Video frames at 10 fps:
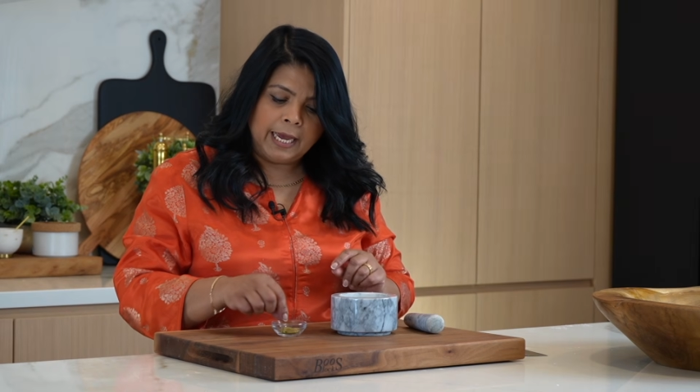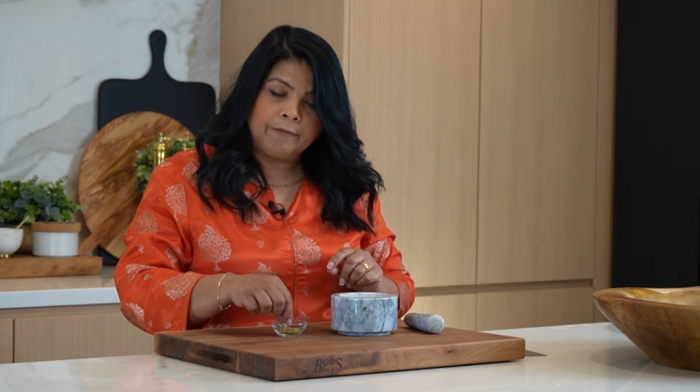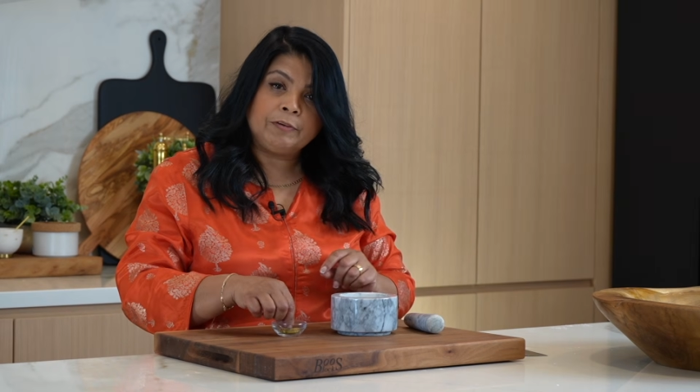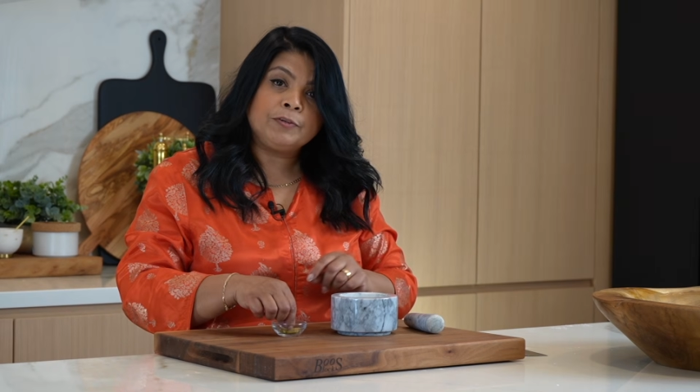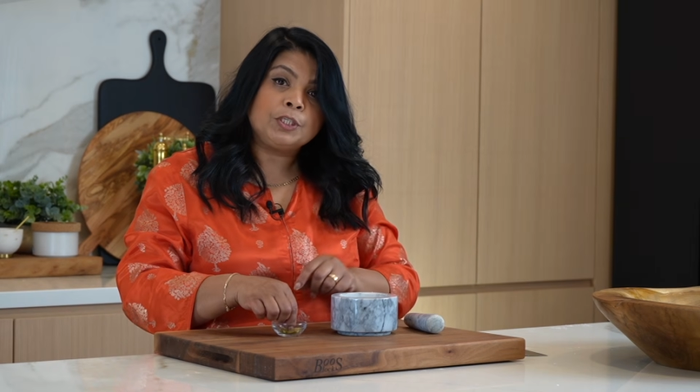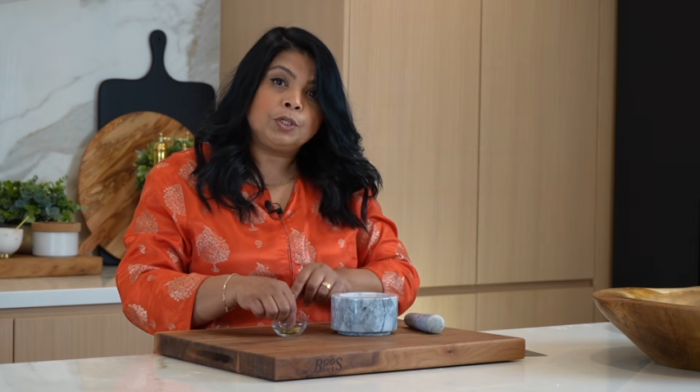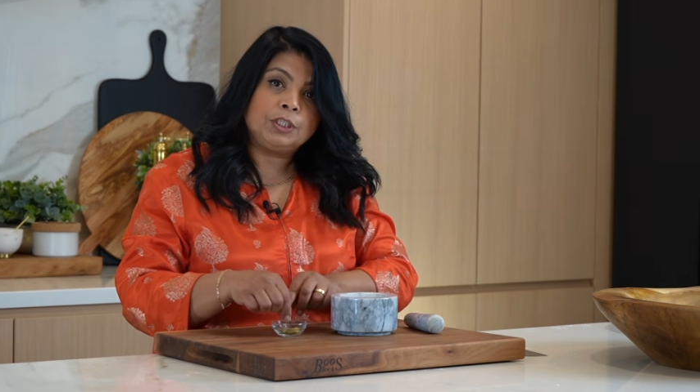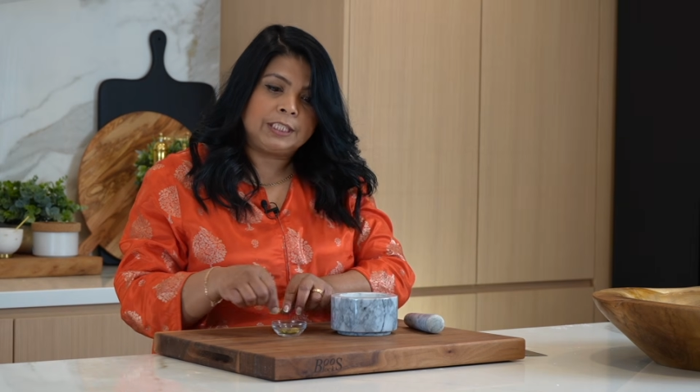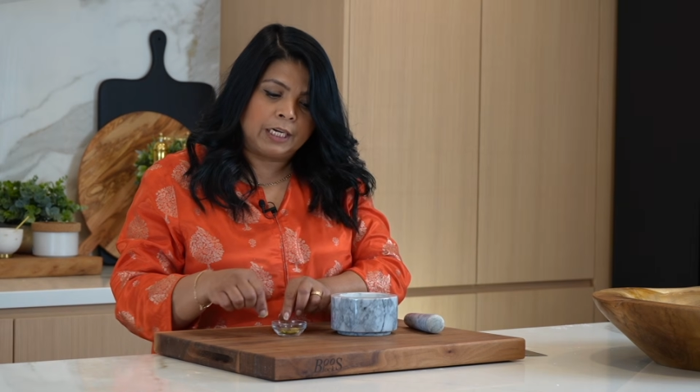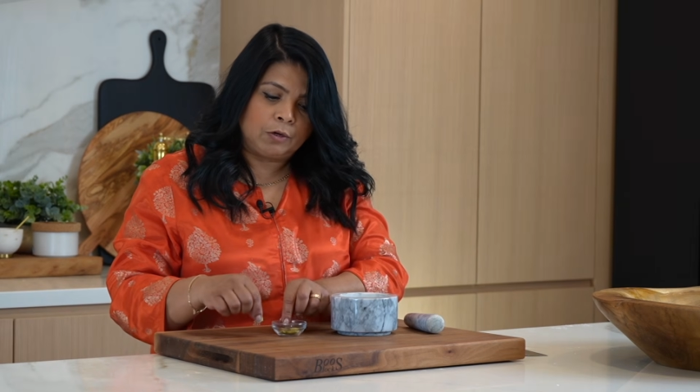And we're first going to
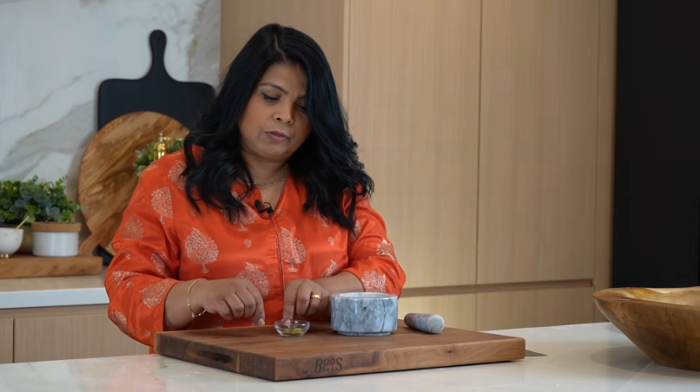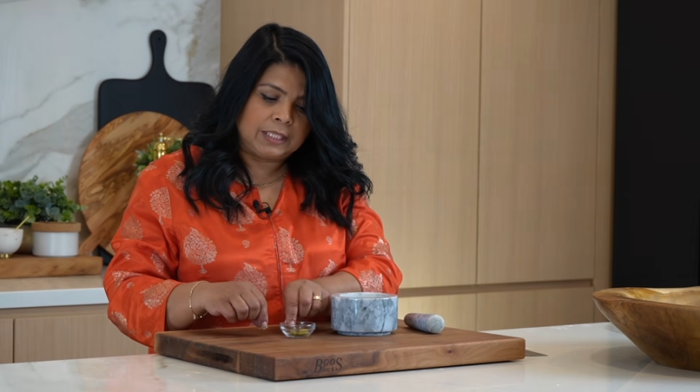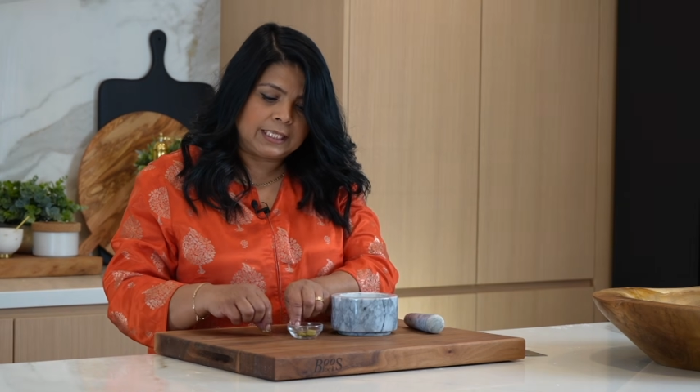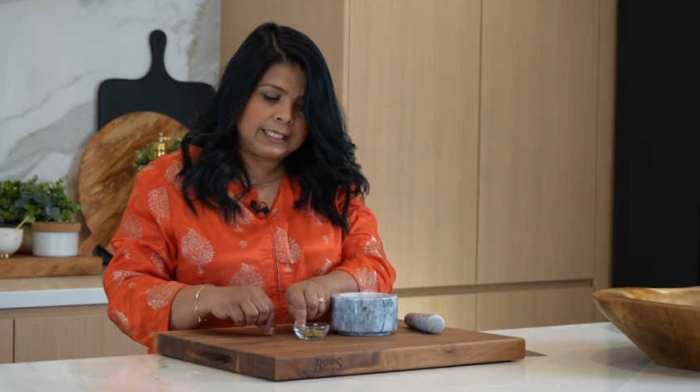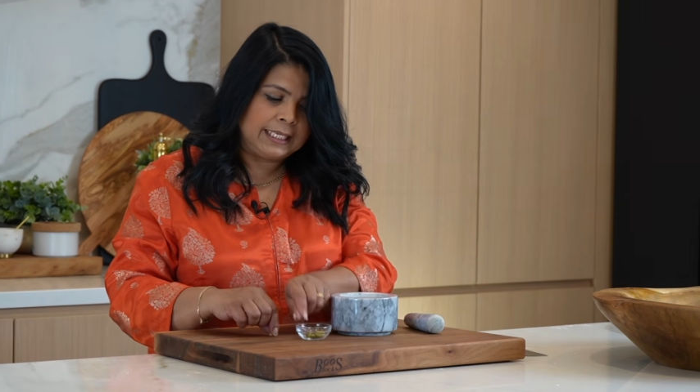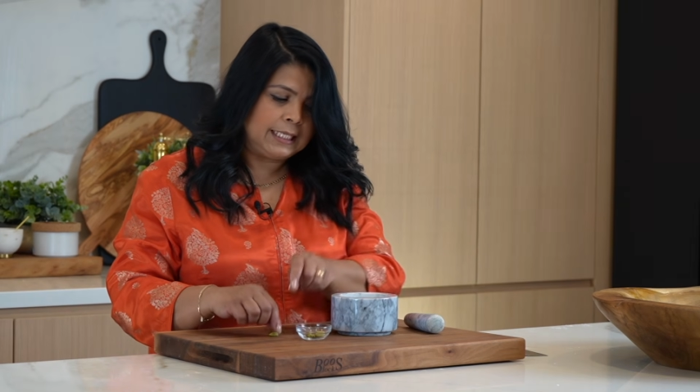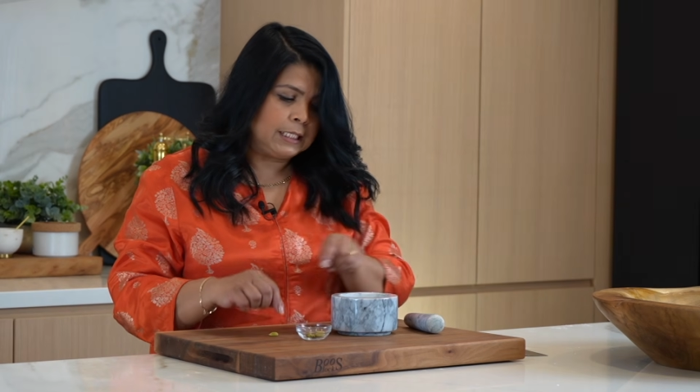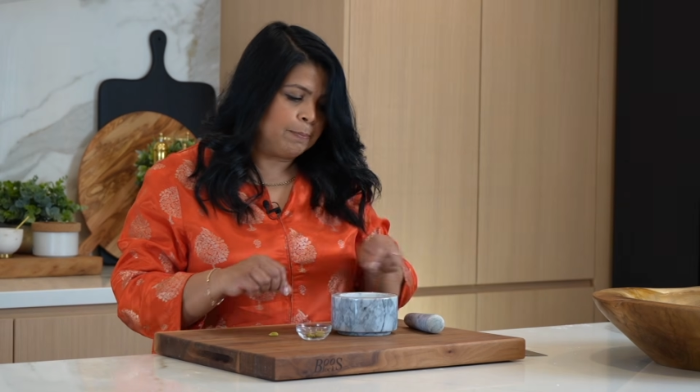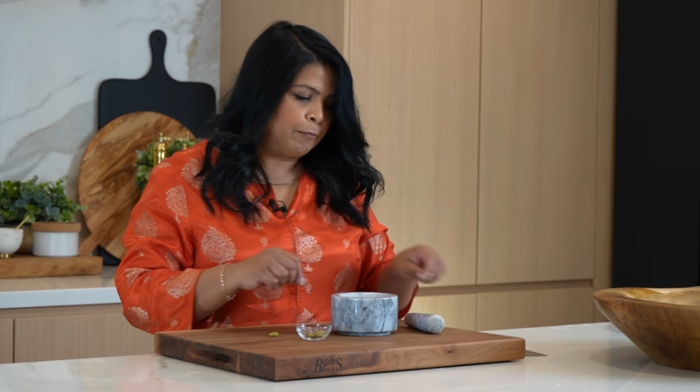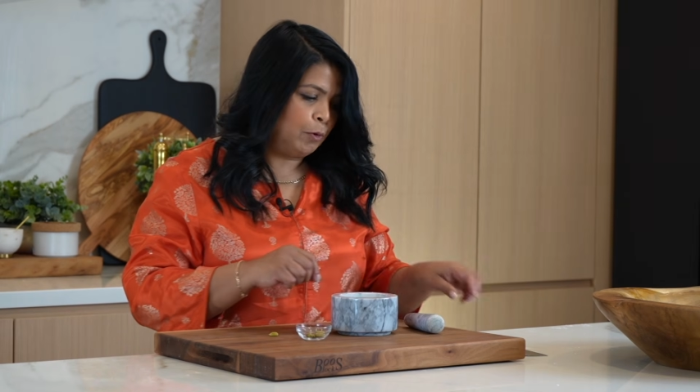take out the
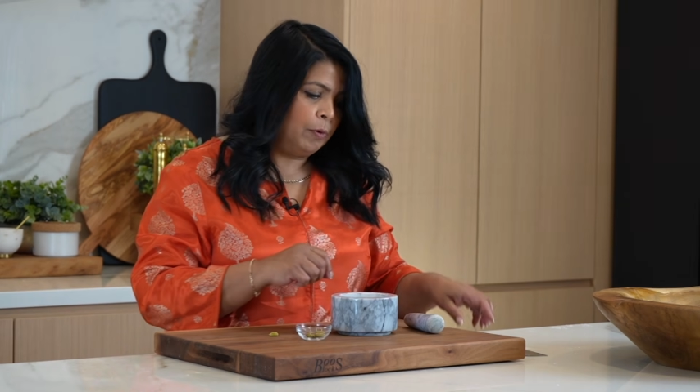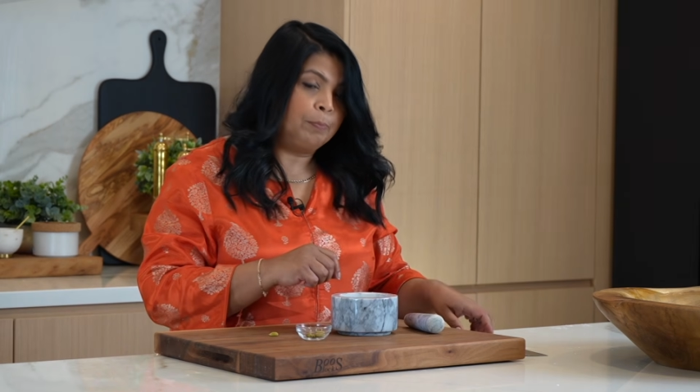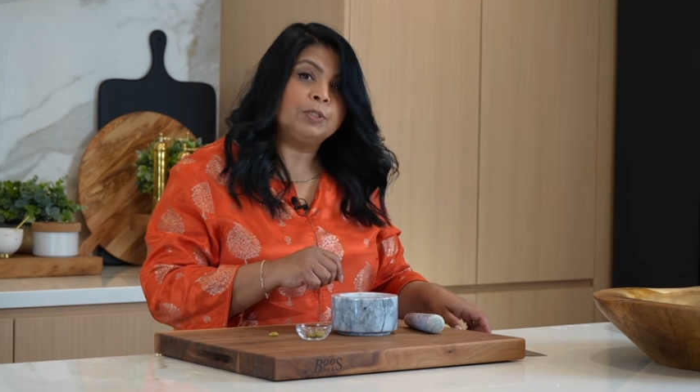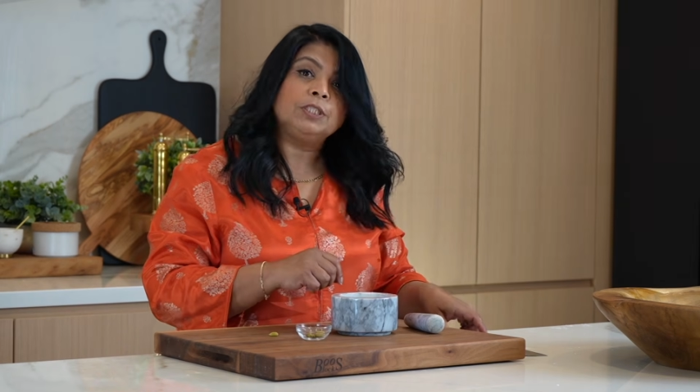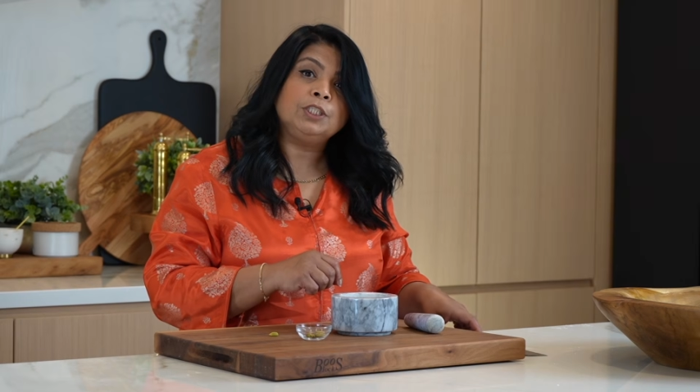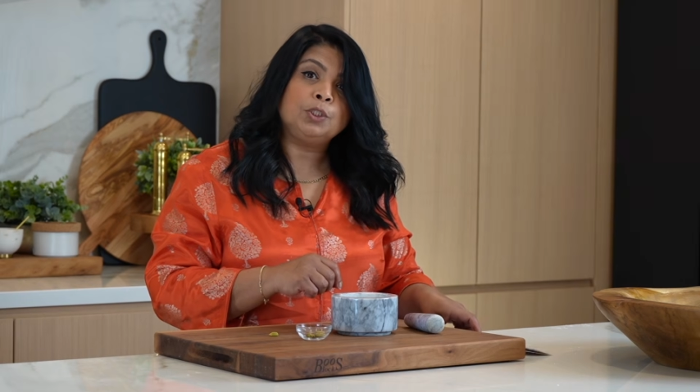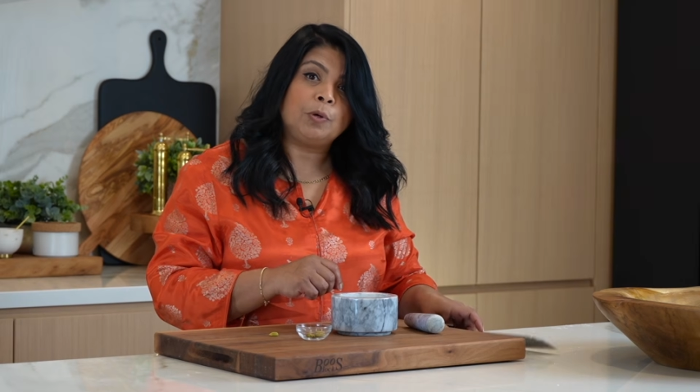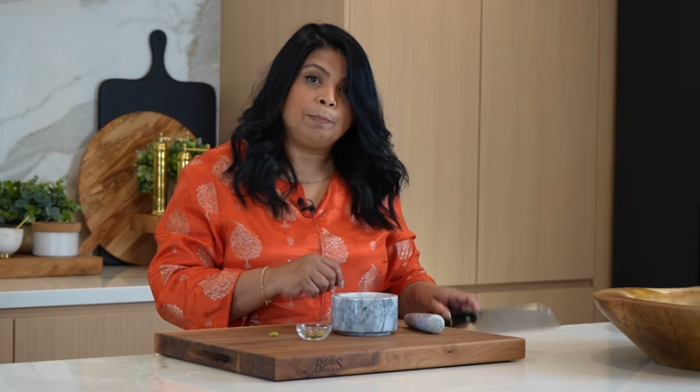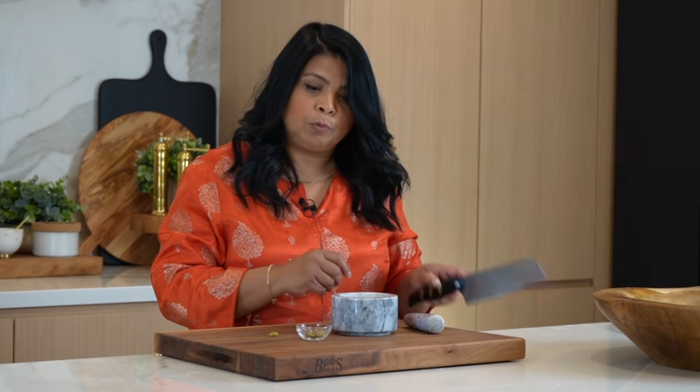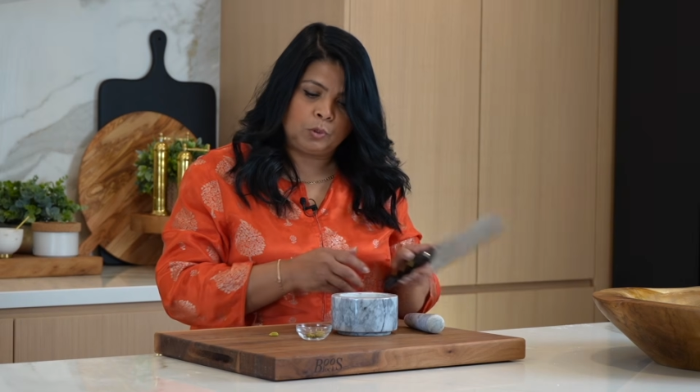seeds before we put it into
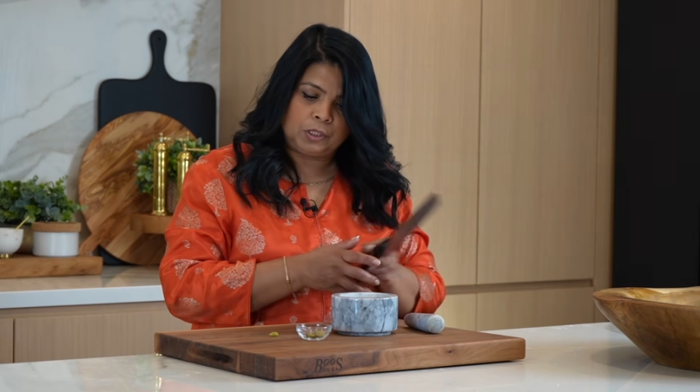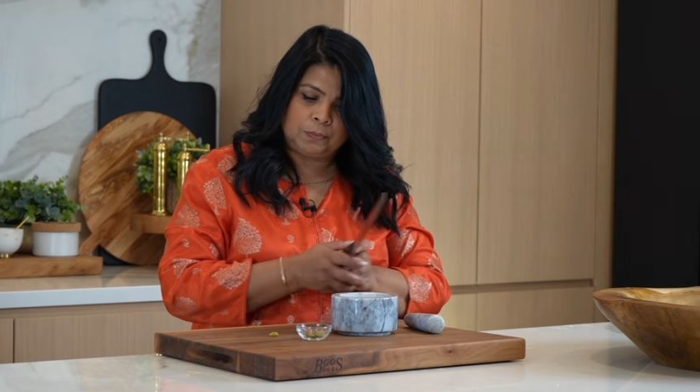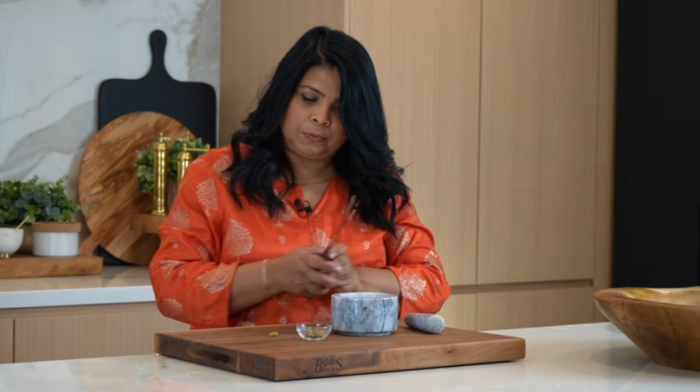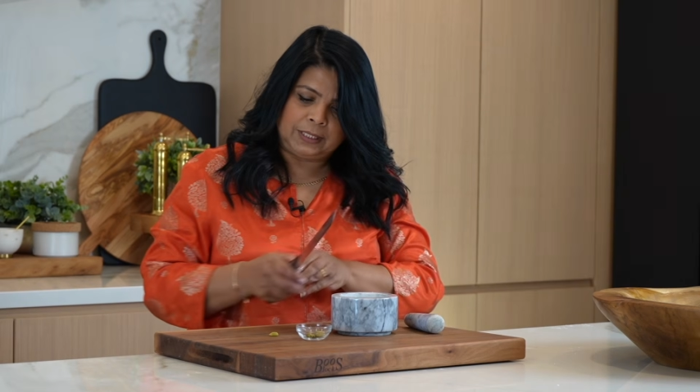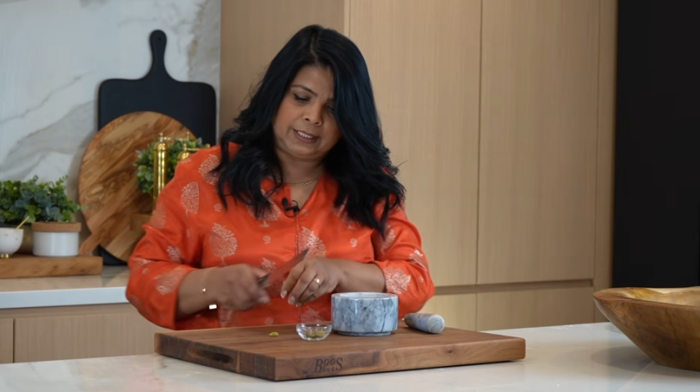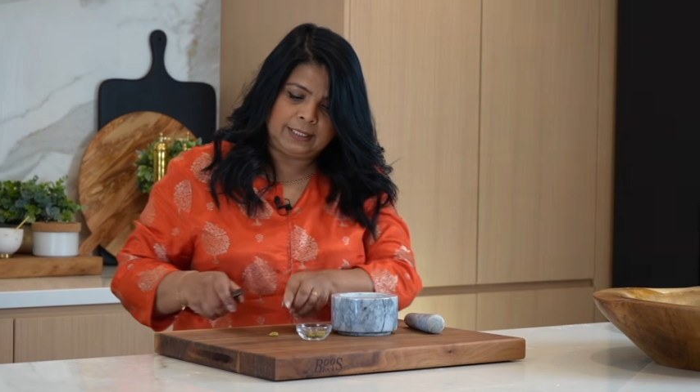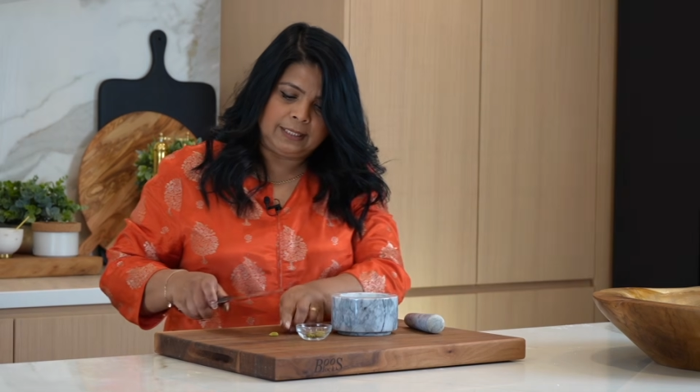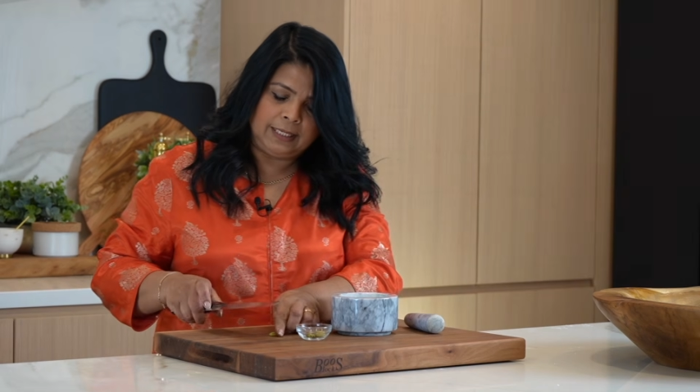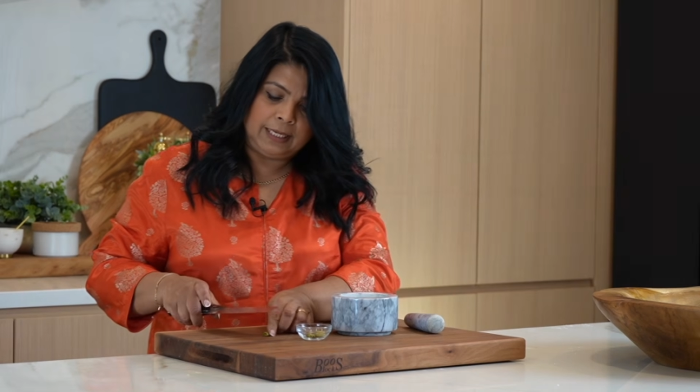our mortar pestle.